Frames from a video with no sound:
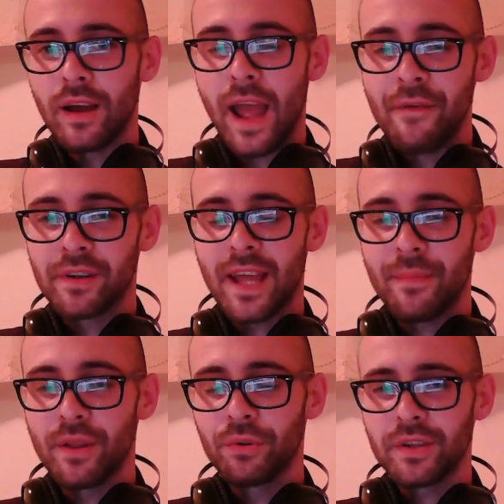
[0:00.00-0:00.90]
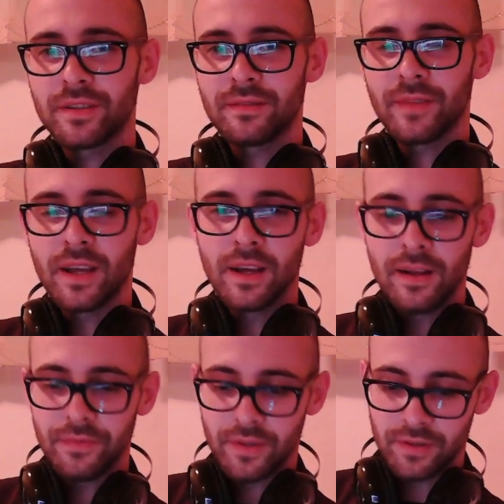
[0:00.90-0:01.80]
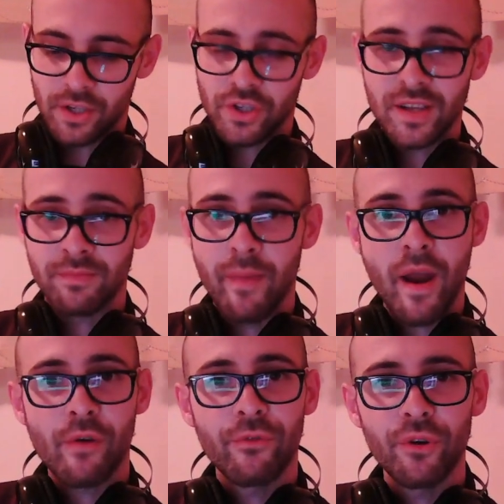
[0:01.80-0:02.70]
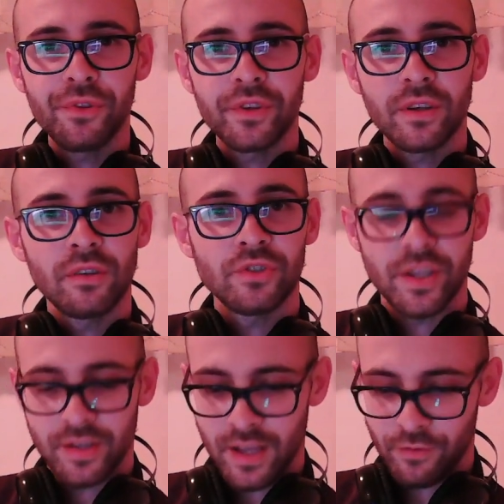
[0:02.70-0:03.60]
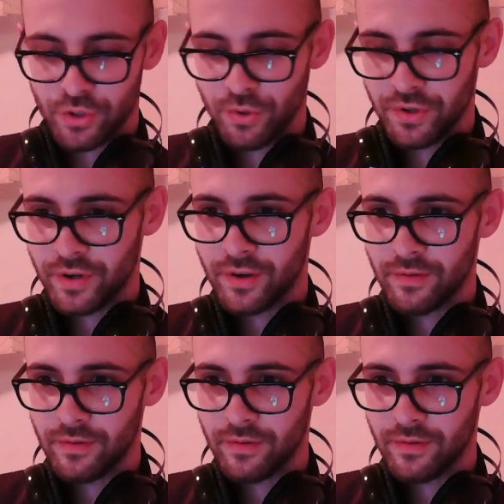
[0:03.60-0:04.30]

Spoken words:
that she is barefoot, she doesn't have shoes on her.